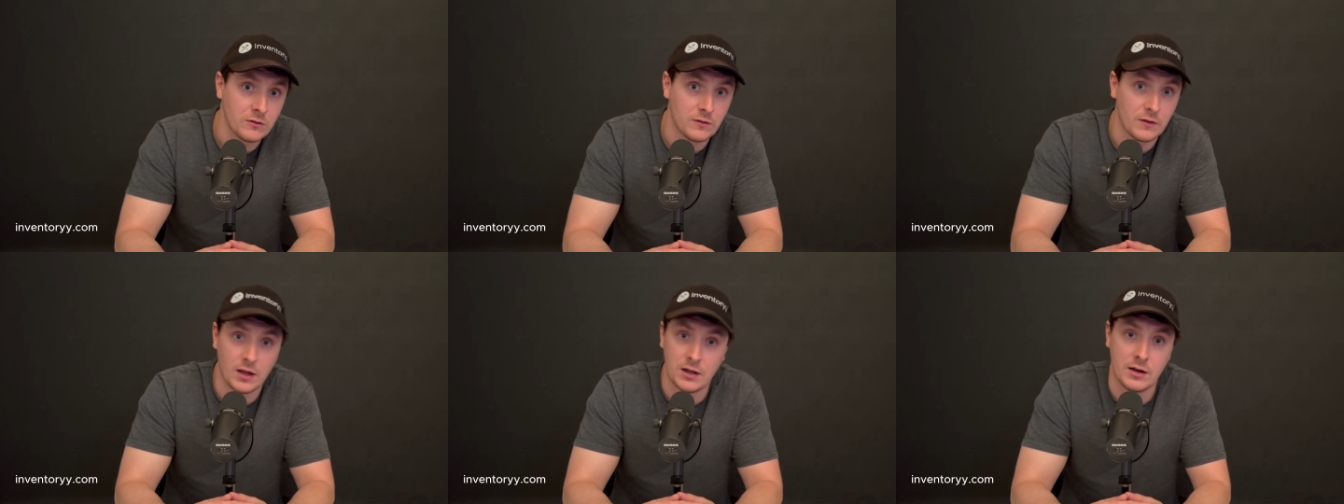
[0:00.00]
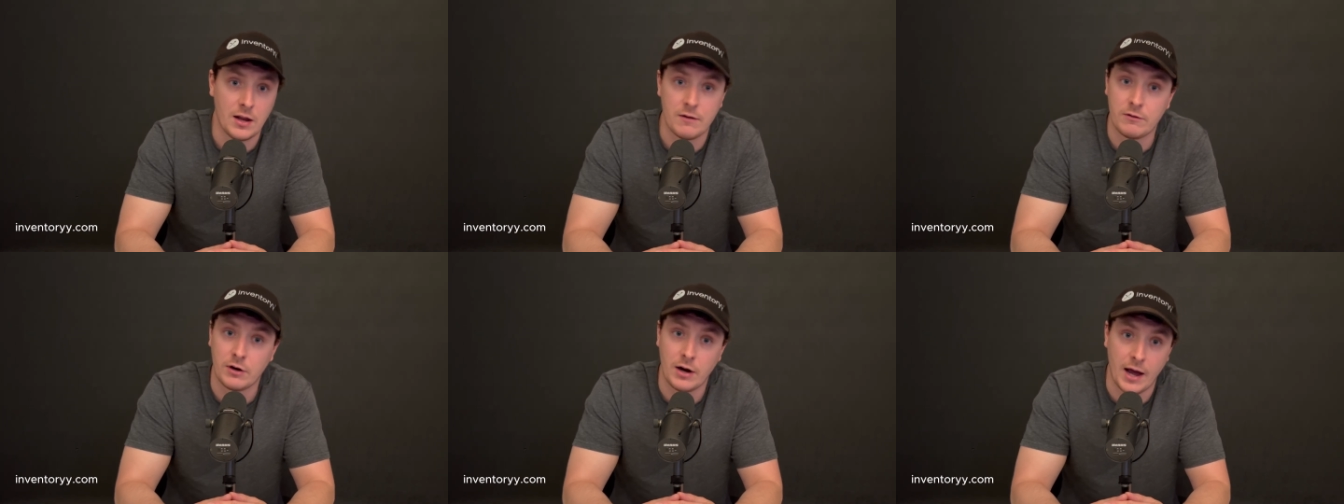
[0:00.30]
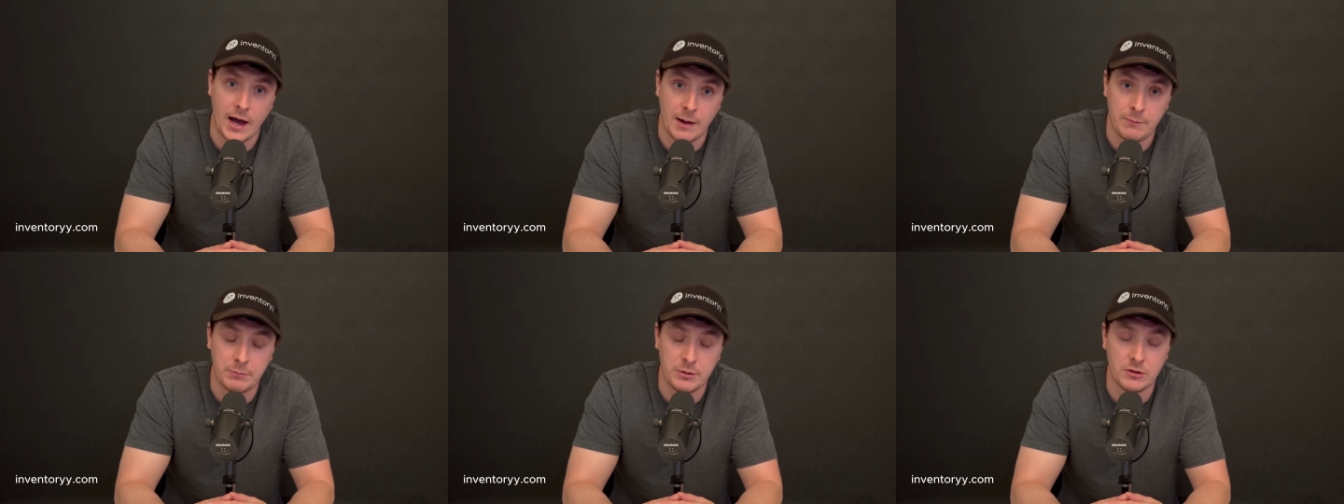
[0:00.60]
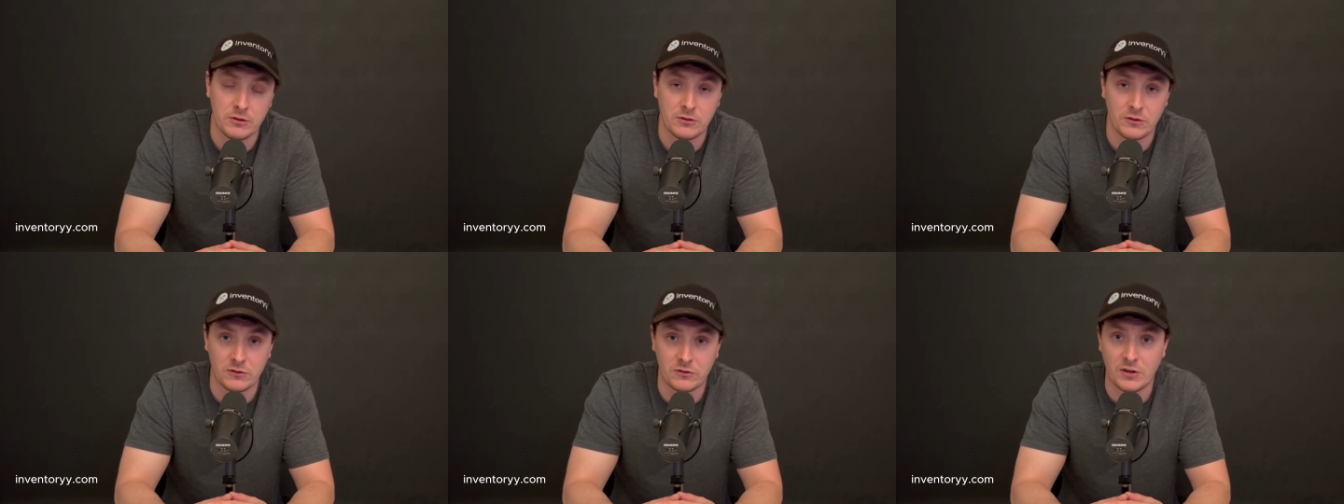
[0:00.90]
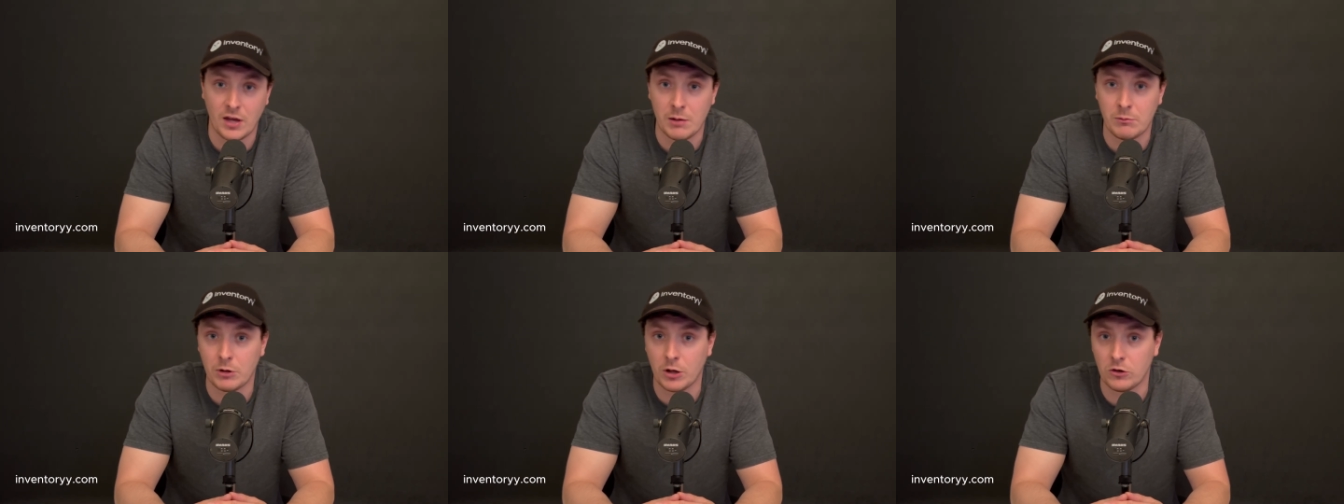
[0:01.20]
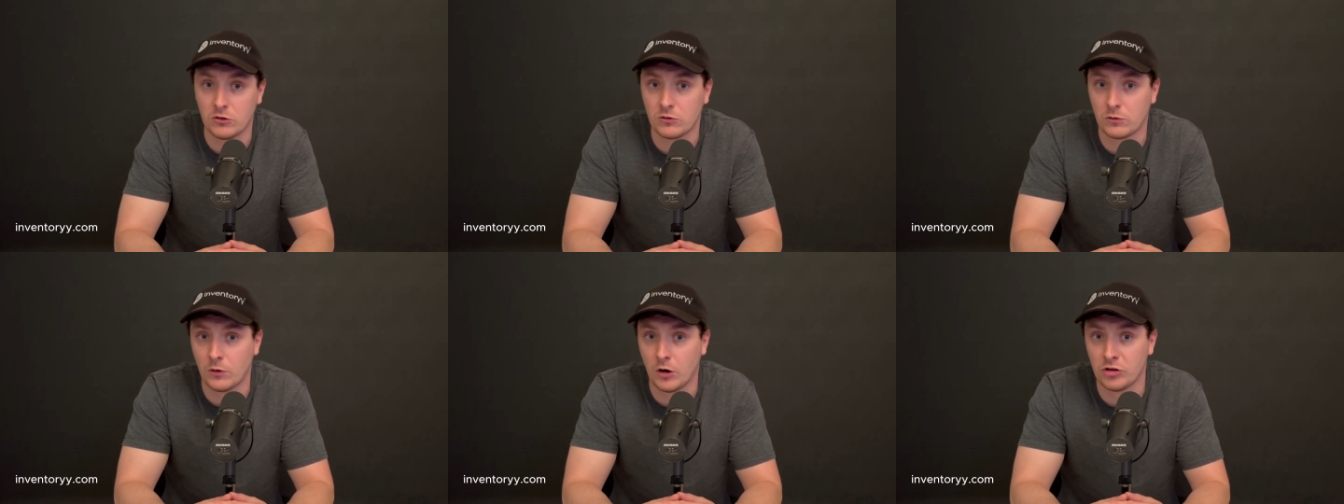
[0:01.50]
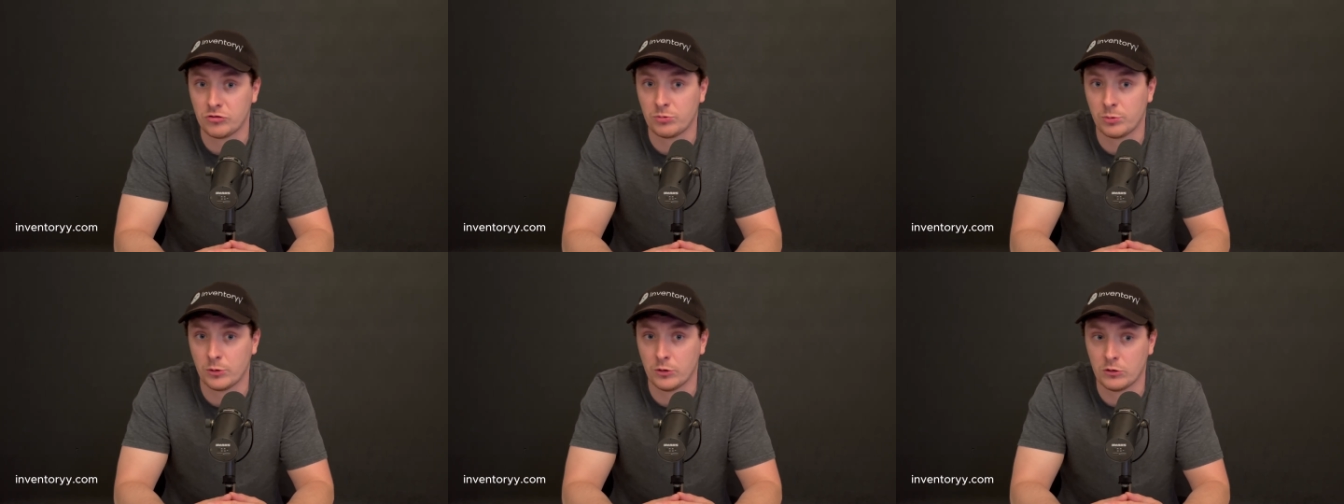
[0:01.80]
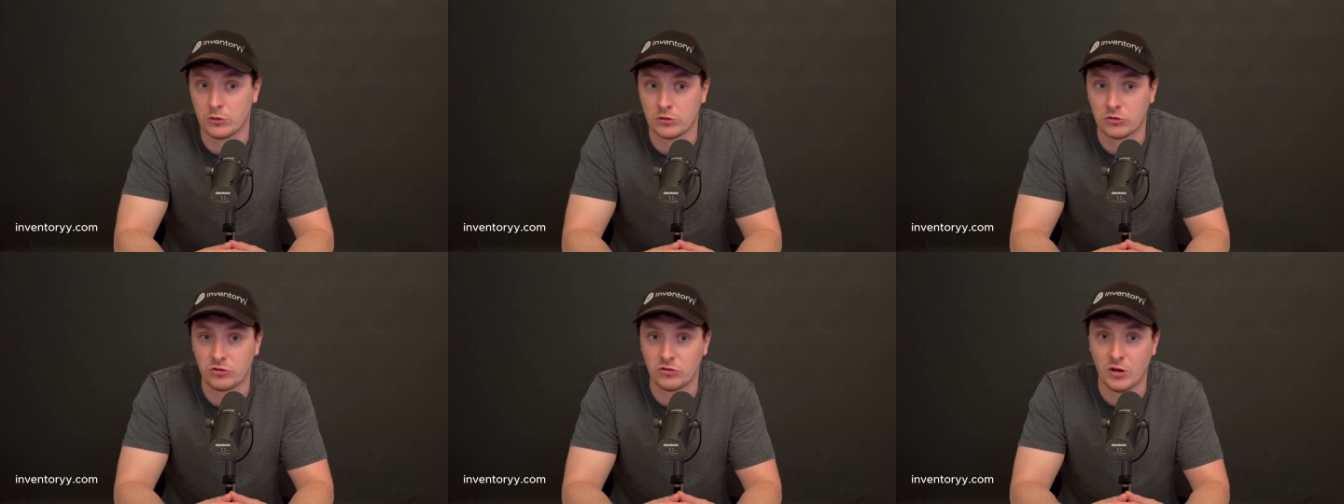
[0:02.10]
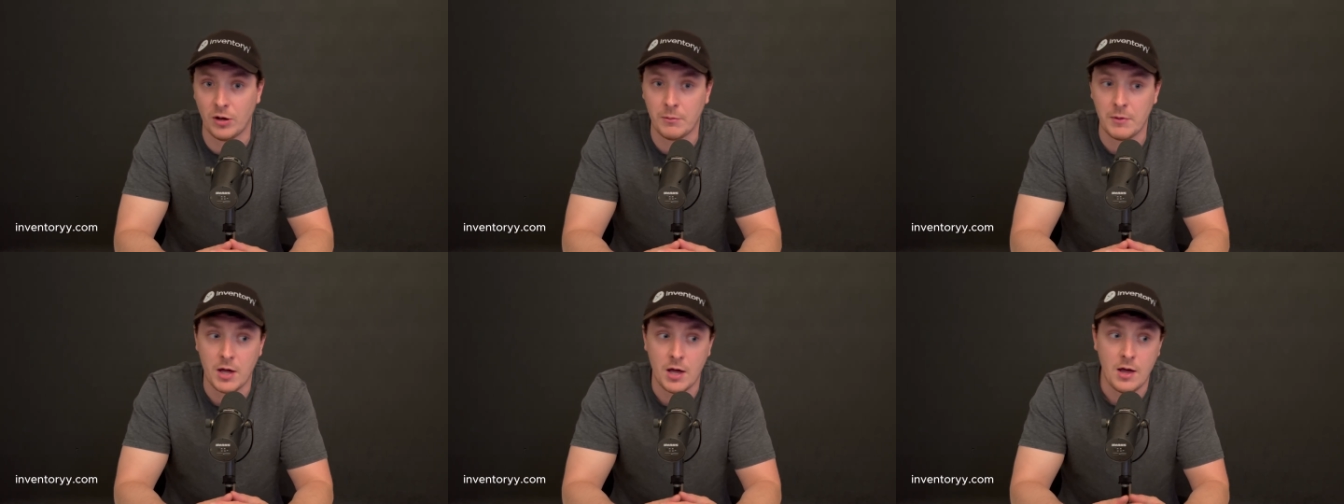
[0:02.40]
That never happens. The same goes for entrepreneurship.